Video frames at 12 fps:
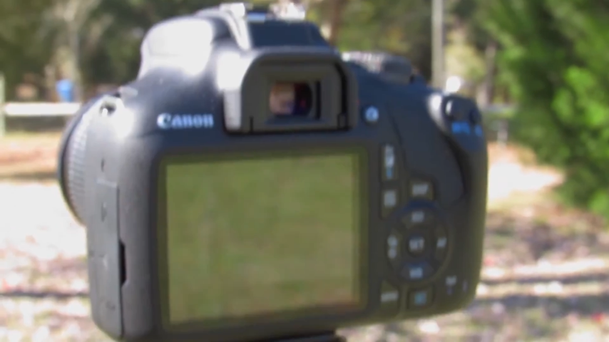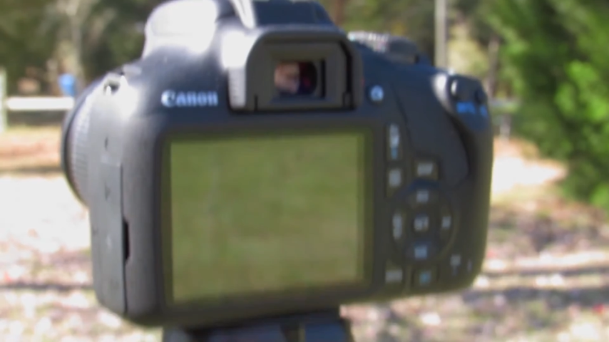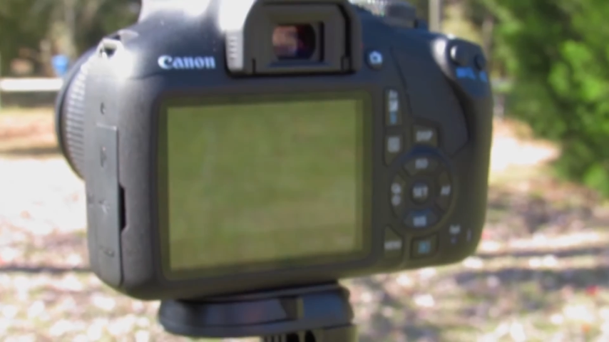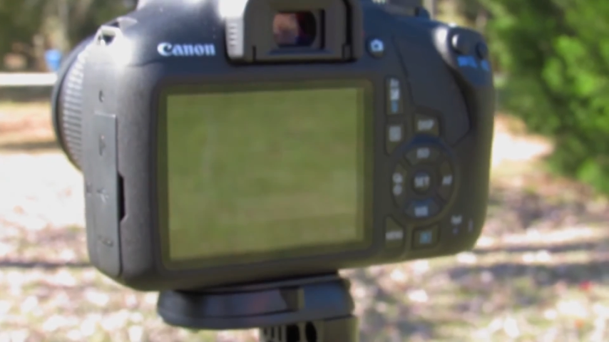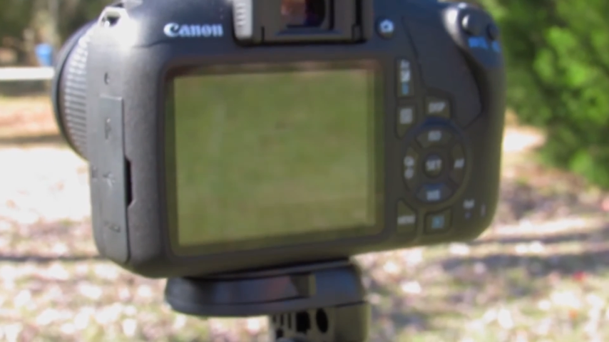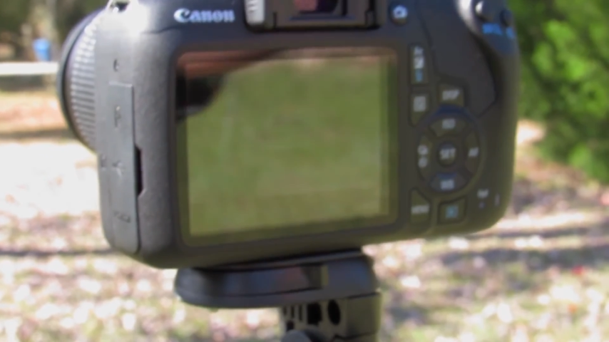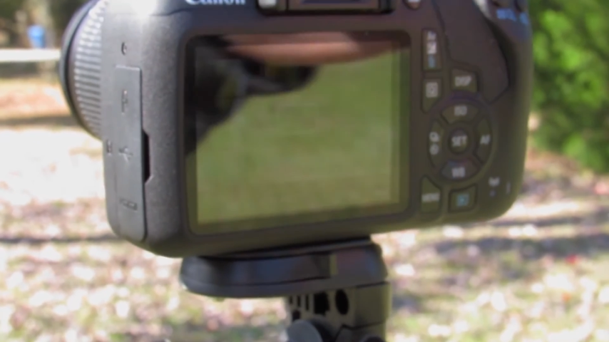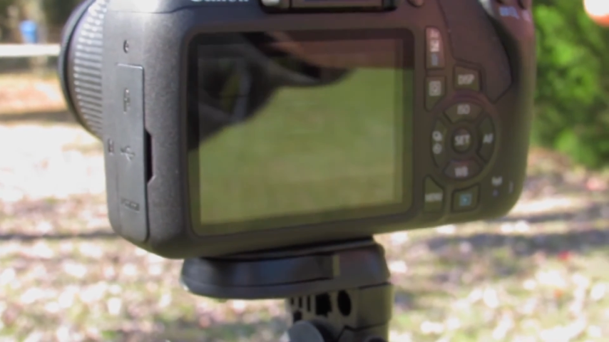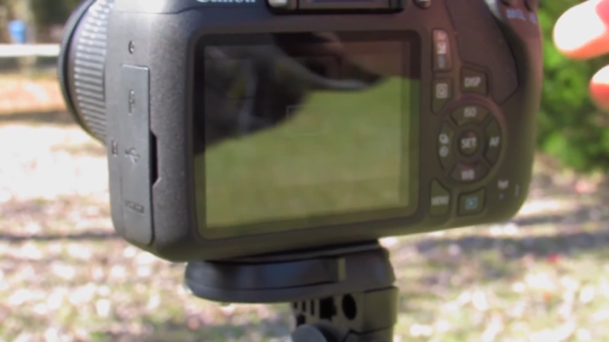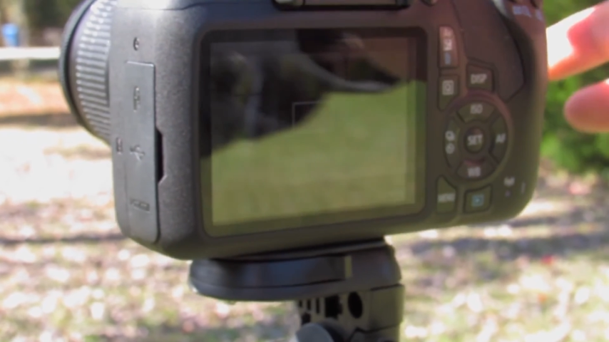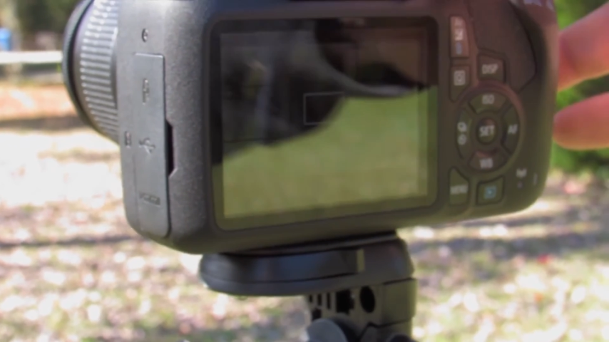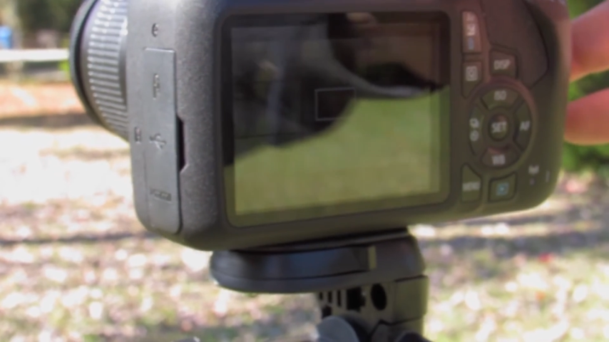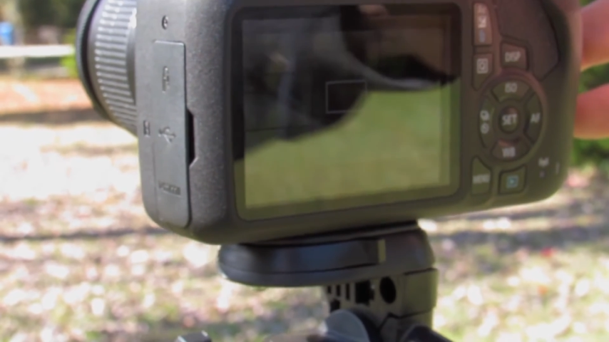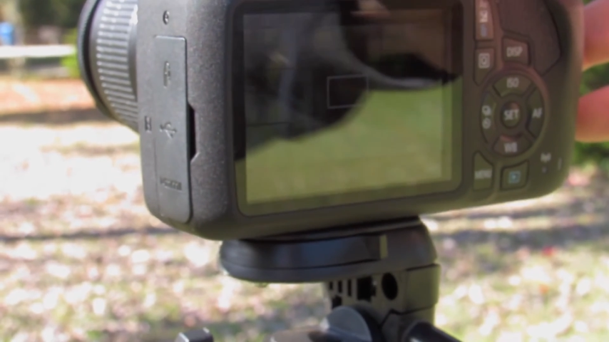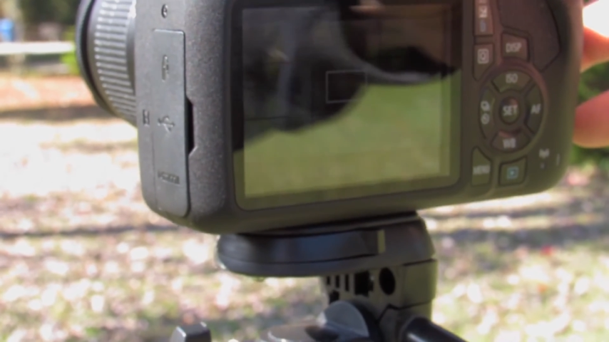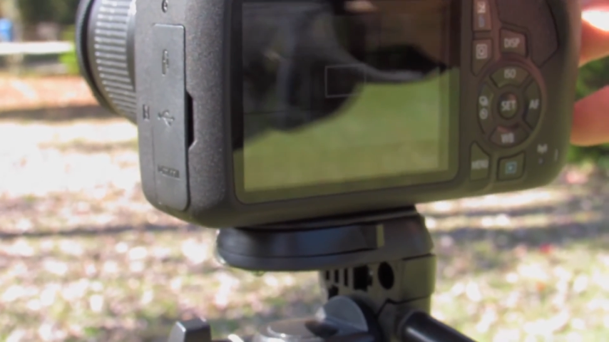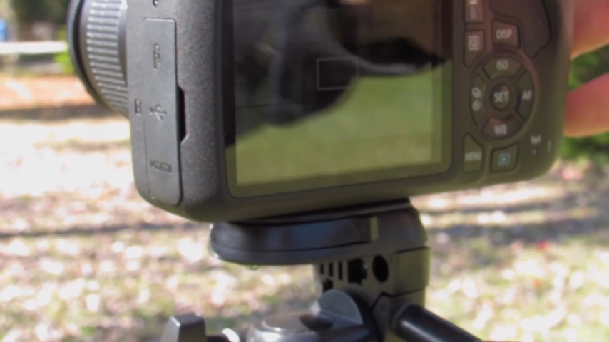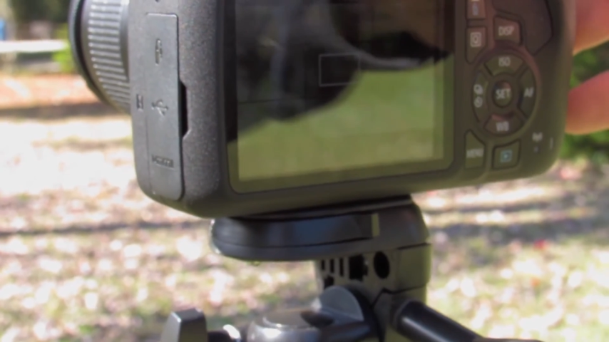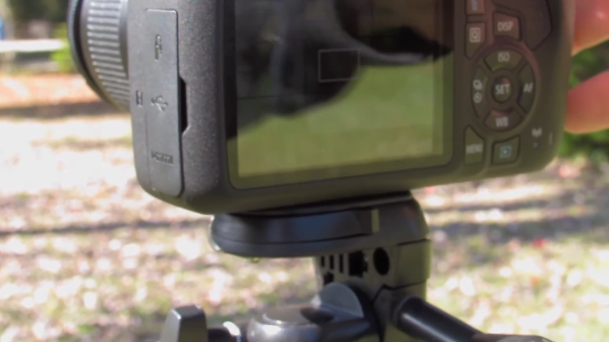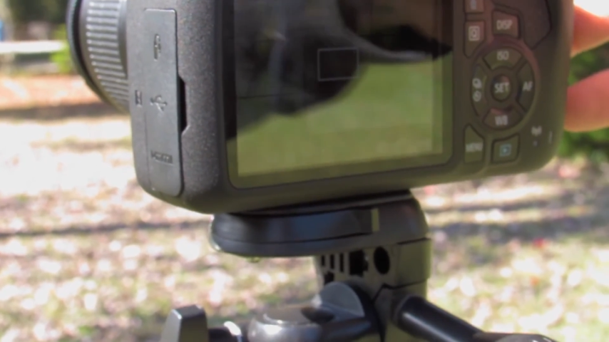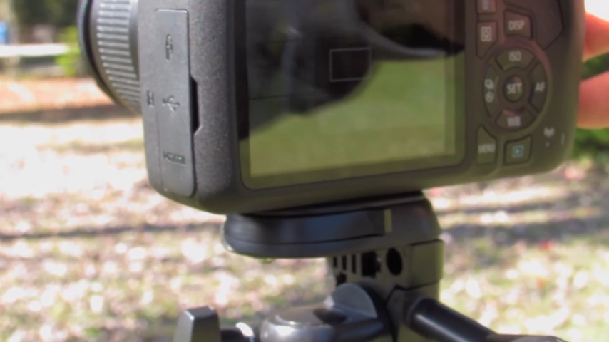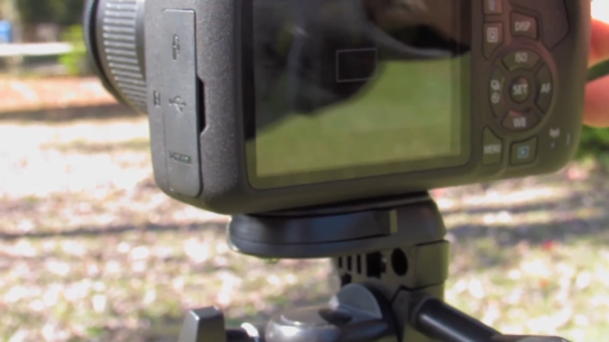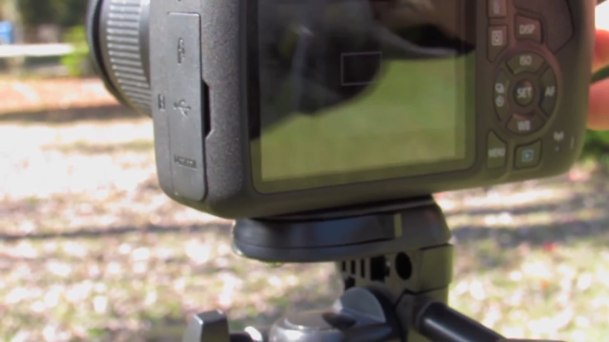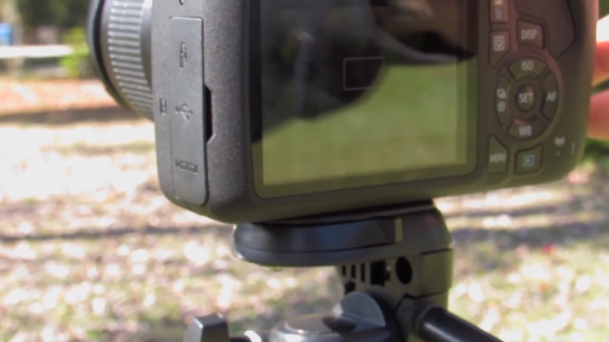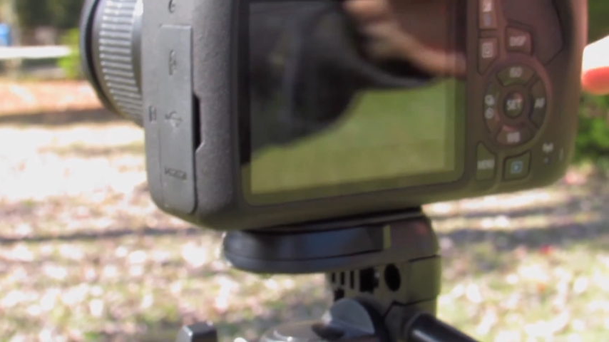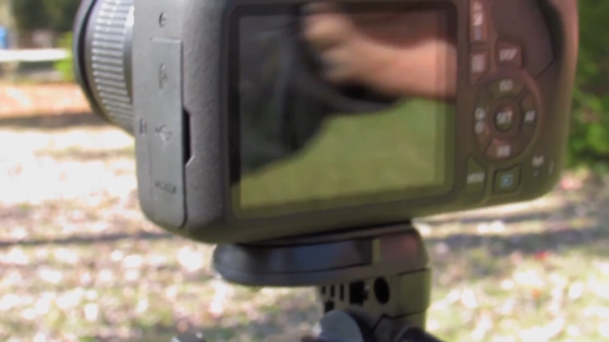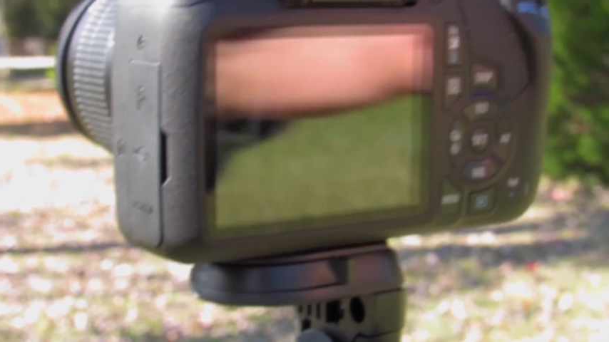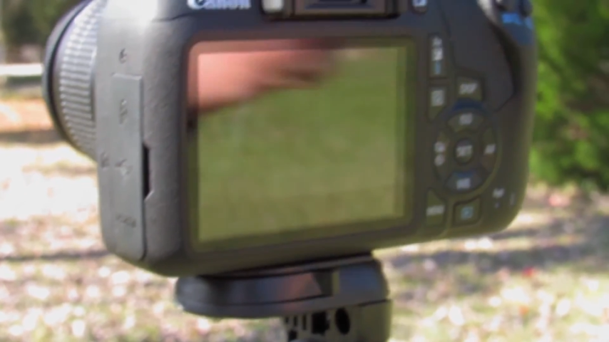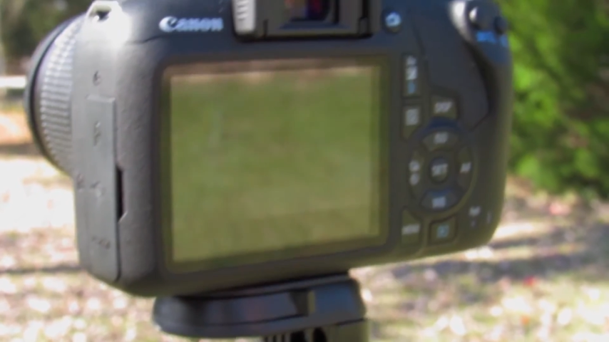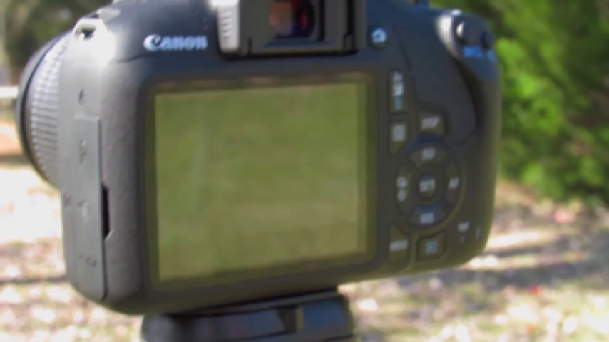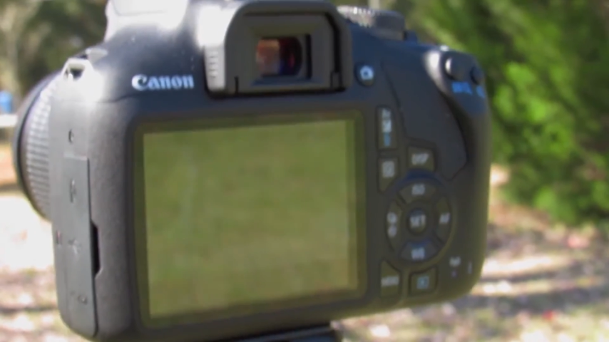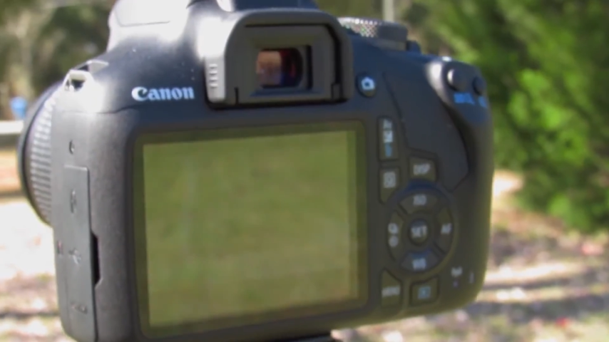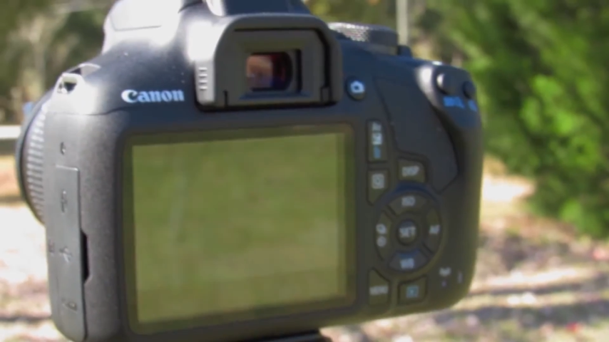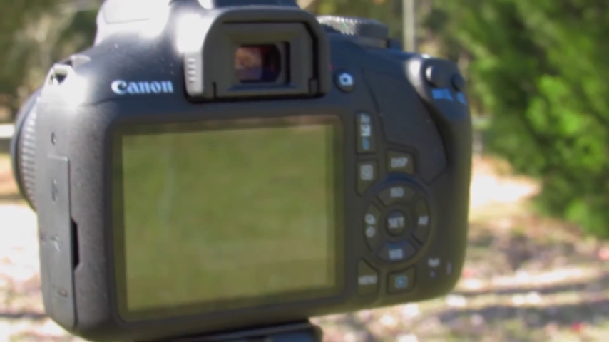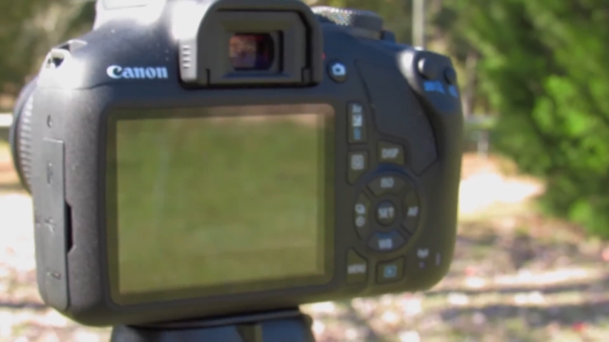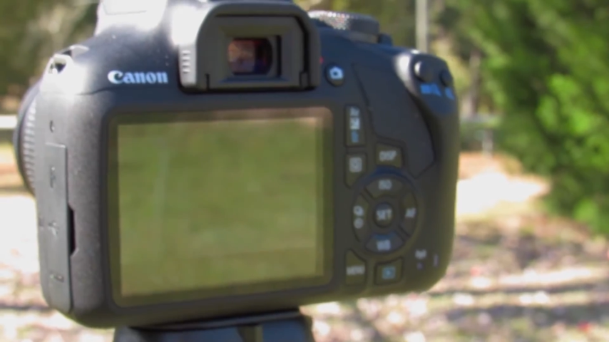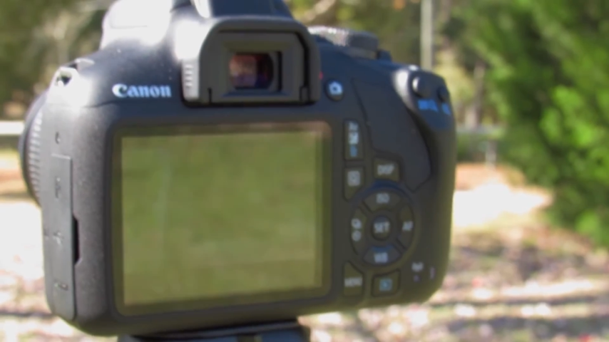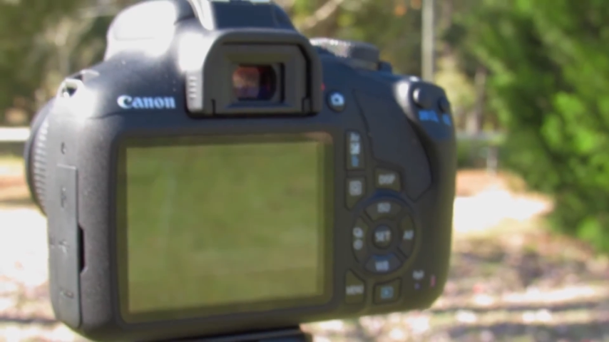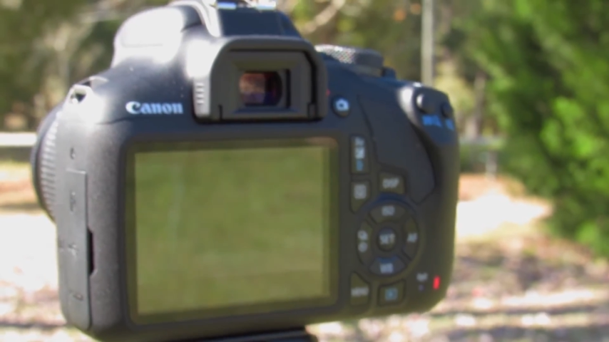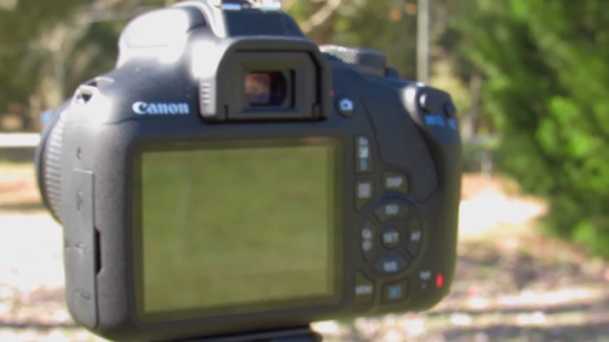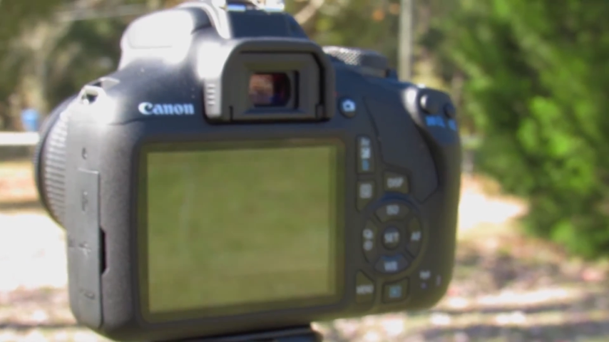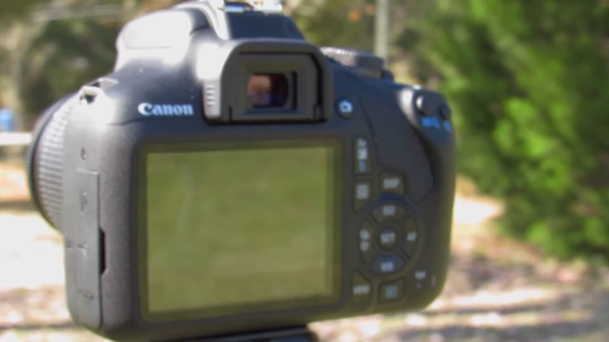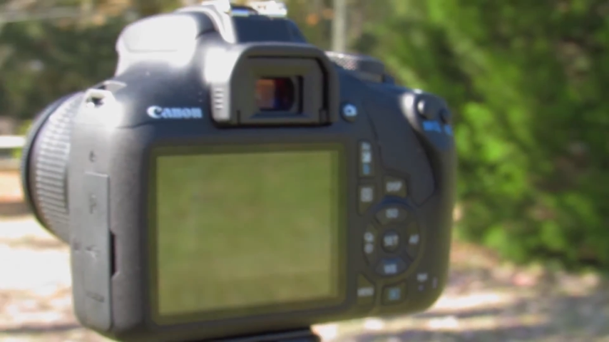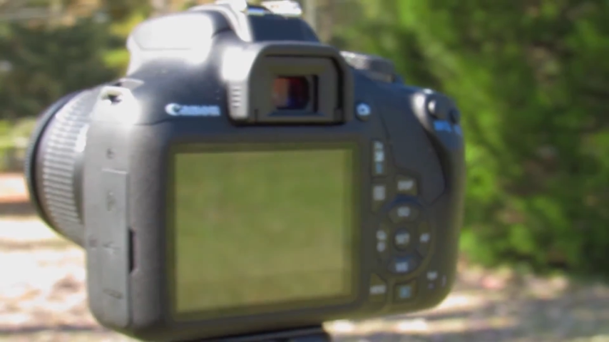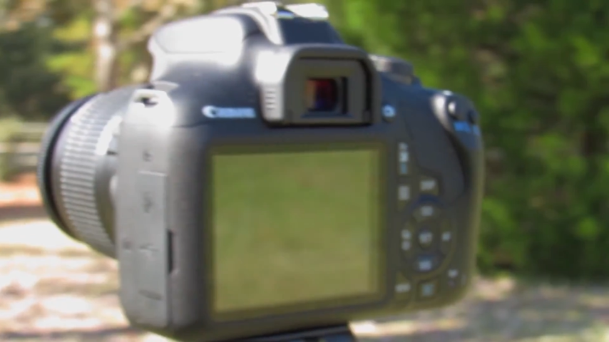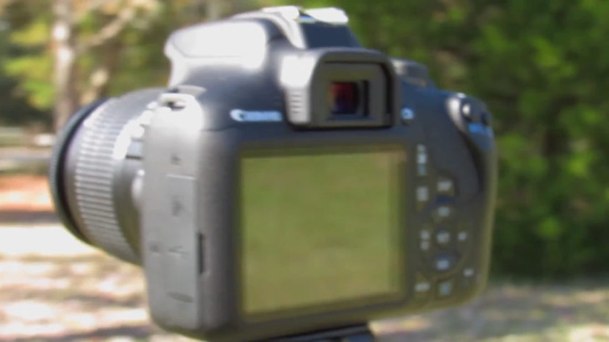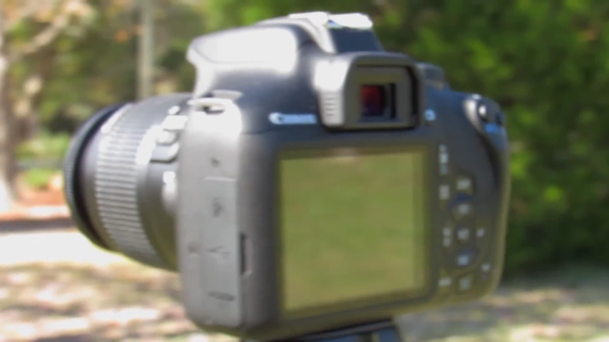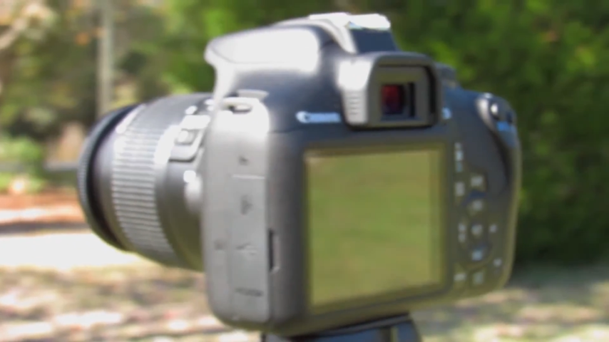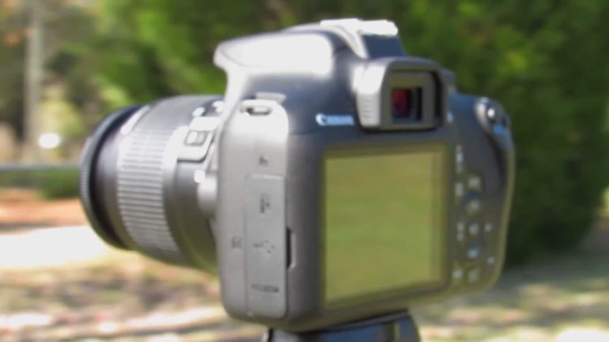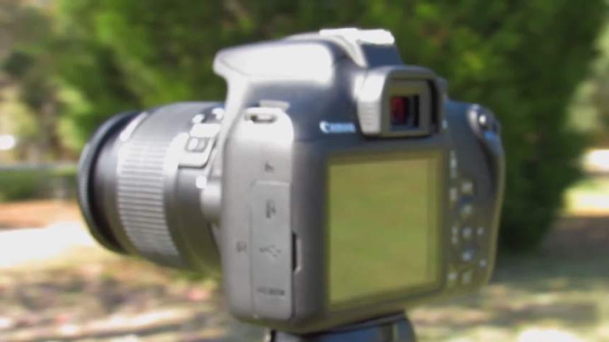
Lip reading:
Nobody's mouth can be seen.